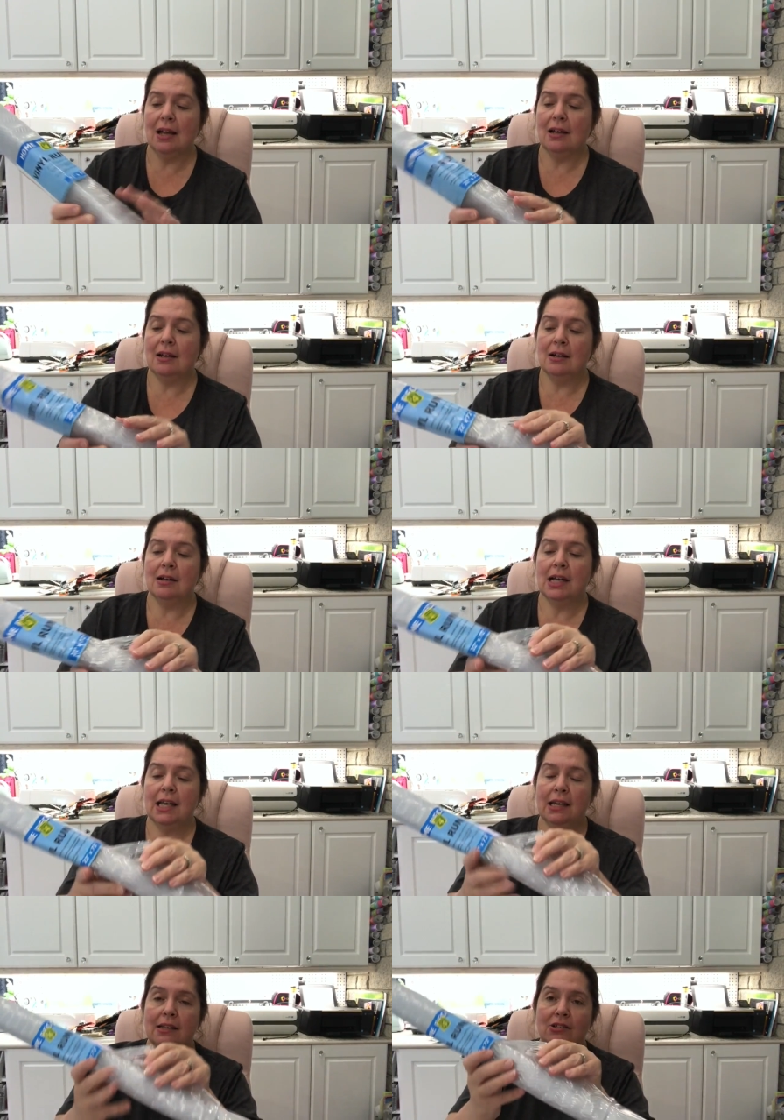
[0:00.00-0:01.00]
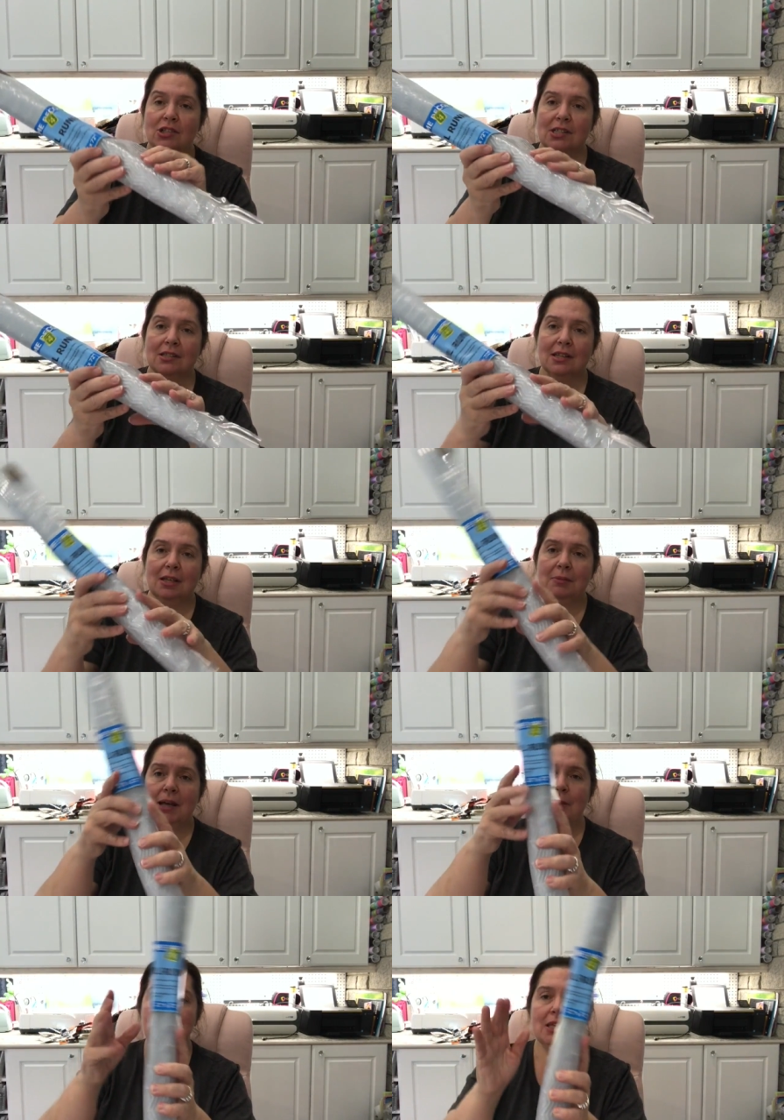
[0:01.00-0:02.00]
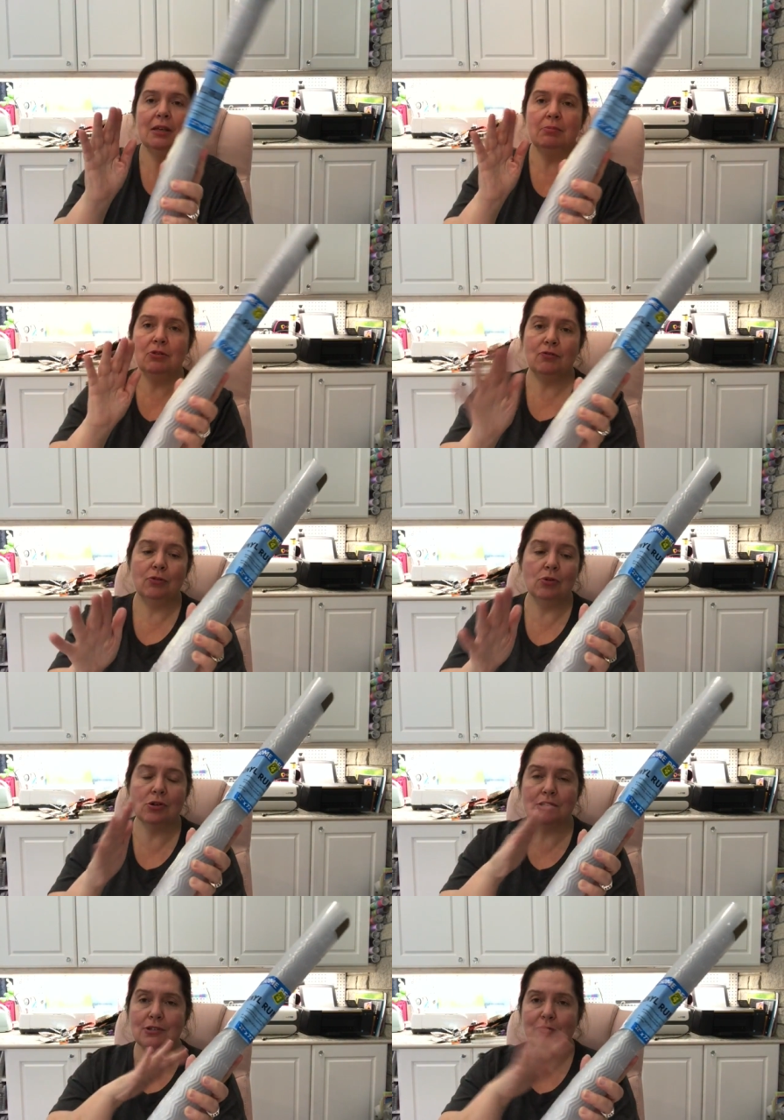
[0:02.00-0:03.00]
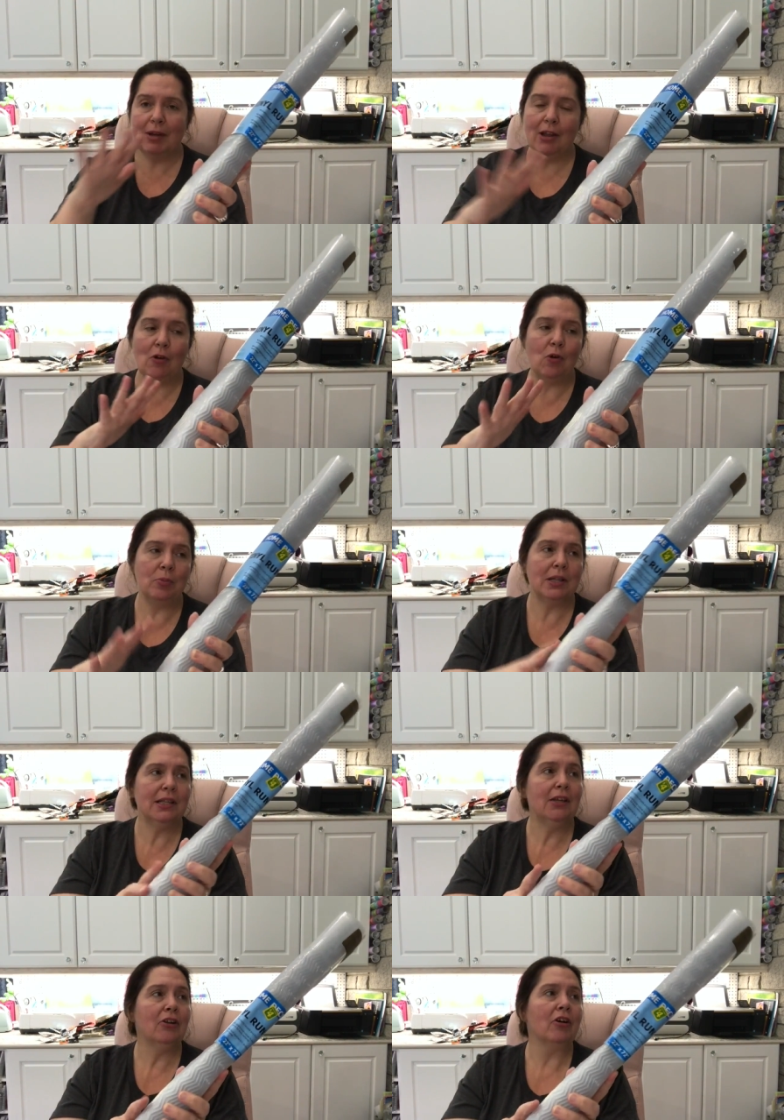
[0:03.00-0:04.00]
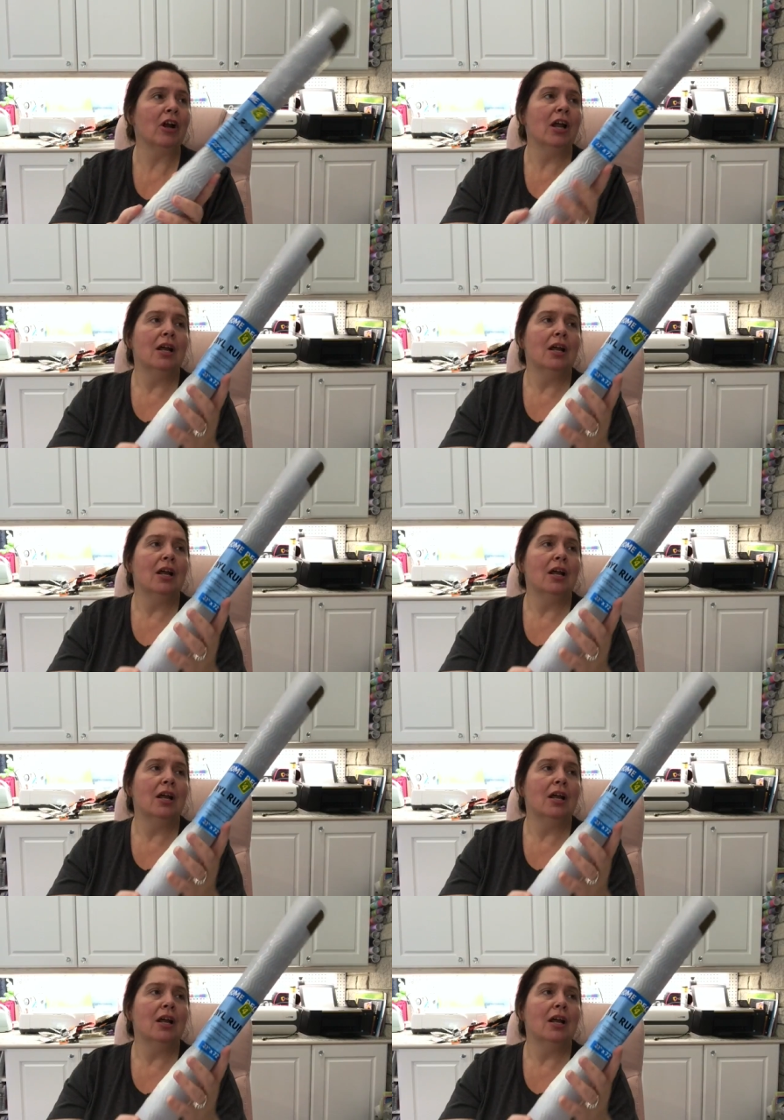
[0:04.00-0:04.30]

and just help keep the floors of my home cleaner.